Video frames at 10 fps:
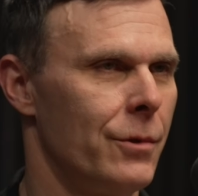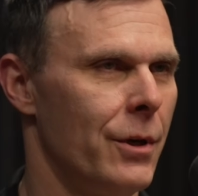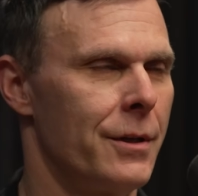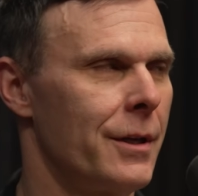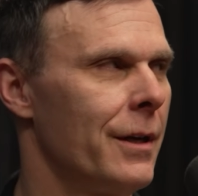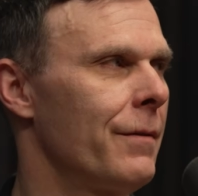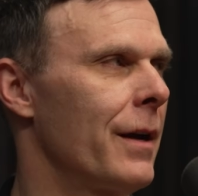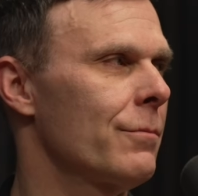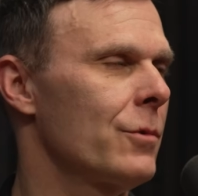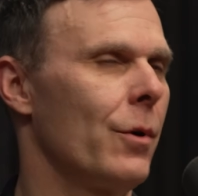you didn't see an
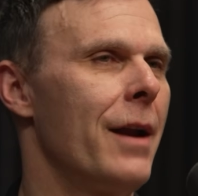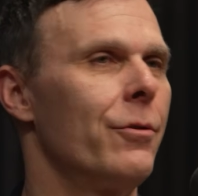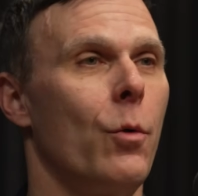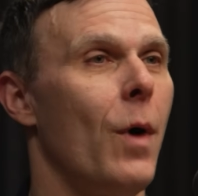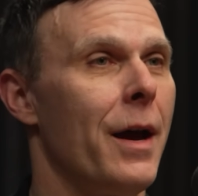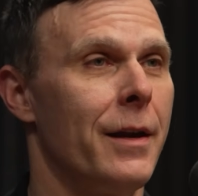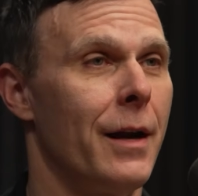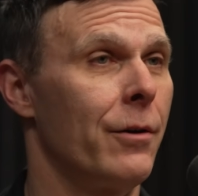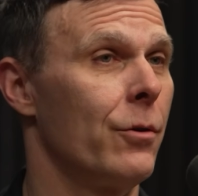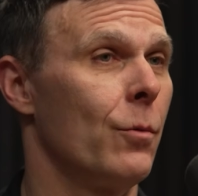effect. So I don't know why they
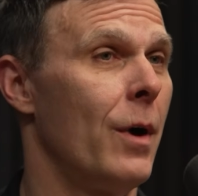I don't know